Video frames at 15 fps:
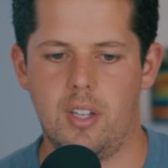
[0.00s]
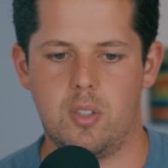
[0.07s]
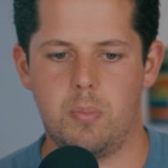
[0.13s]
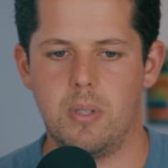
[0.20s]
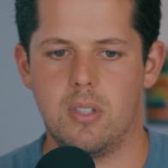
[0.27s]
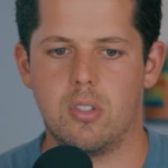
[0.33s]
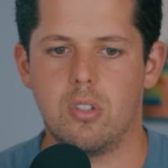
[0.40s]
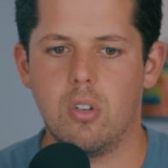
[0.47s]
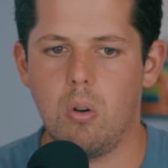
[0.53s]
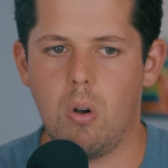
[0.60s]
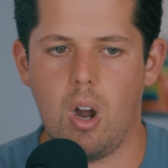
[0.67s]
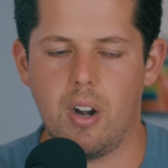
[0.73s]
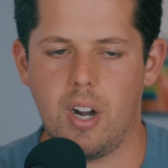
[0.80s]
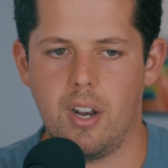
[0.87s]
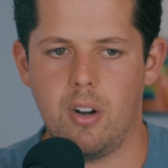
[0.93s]
It's been so
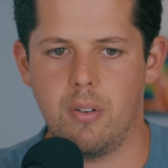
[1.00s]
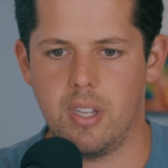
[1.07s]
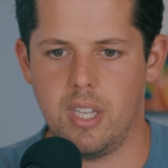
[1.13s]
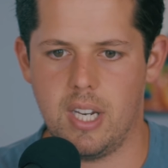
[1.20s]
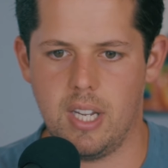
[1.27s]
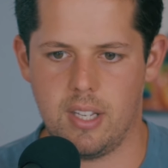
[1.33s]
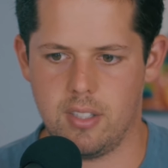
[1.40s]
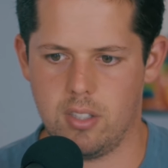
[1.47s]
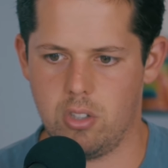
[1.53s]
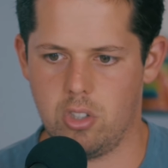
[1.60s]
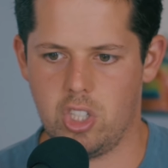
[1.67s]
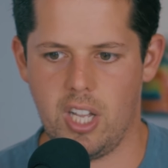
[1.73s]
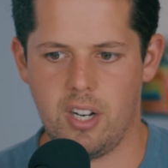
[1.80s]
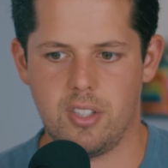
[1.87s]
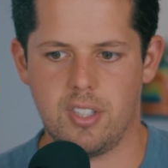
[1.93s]
hard. I don't get it because there's
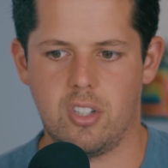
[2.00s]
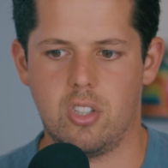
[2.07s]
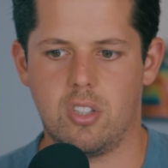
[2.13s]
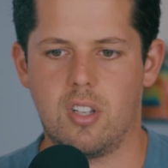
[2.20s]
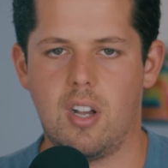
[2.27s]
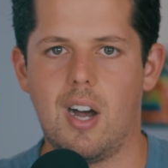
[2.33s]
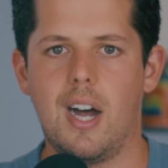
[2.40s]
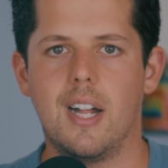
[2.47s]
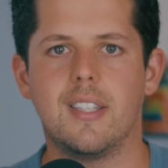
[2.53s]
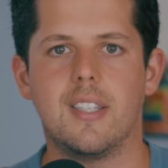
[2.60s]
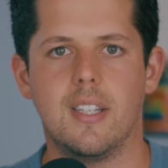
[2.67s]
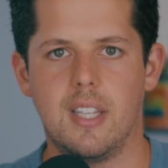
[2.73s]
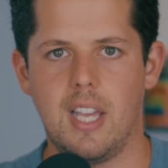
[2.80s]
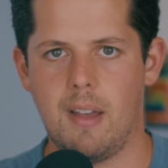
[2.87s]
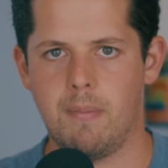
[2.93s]
channels that just
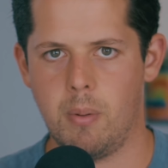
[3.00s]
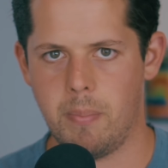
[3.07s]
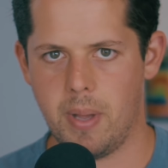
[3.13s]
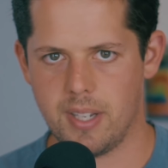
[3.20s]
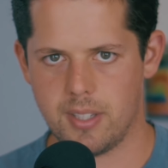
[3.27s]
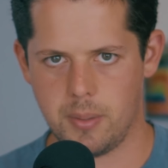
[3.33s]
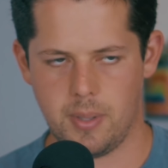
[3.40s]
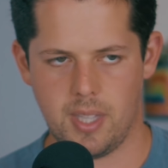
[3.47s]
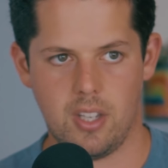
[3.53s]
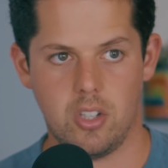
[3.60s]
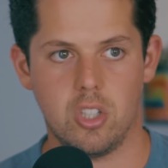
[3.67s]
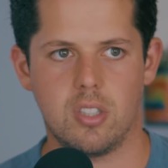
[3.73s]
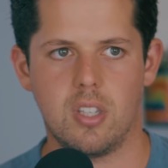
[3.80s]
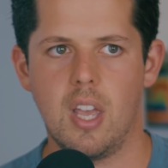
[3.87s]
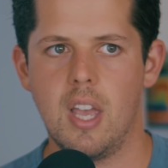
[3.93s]
constantly have momentum and they
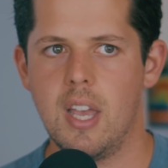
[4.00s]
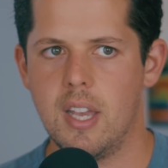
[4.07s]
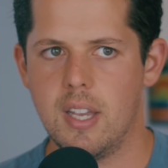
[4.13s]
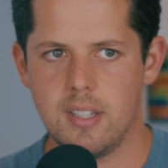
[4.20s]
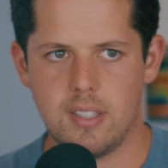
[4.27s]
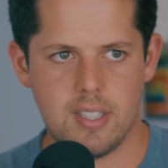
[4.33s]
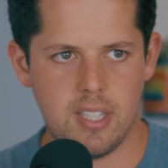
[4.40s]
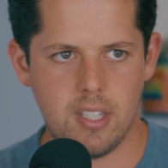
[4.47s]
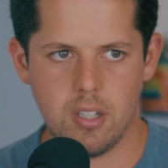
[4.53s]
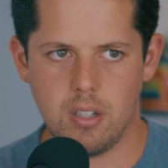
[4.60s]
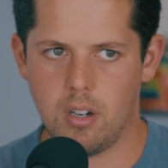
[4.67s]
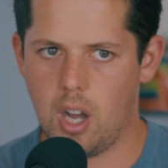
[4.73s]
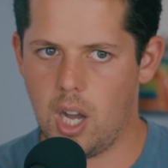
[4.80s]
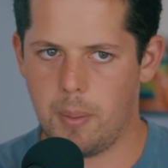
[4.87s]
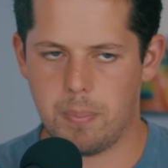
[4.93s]
just
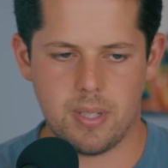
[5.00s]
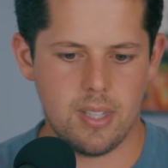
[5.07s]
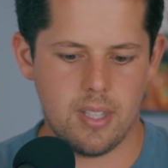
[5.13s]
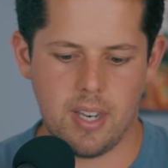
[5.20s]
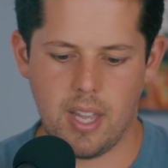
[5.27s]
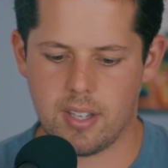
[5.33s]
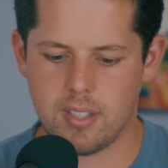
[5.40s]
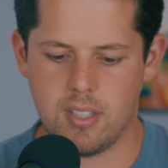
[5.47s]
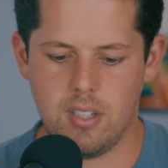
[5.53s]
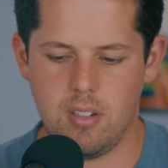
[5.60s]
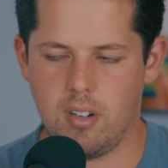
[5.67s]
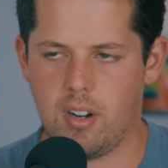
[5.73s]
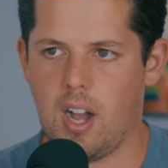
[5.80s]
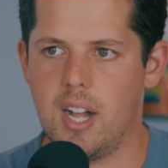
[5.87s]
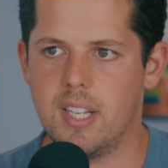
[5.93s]
tear up to the next
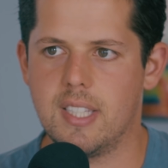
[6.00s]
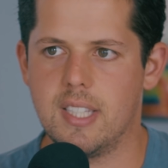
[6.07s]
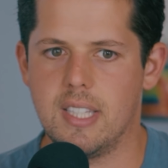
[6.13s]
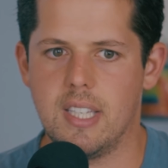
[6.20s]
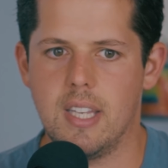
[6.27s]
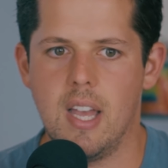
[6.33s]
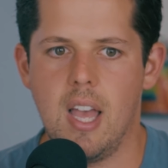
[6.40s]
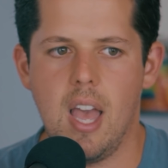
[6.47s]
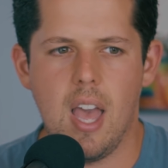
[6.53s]
tier constantly.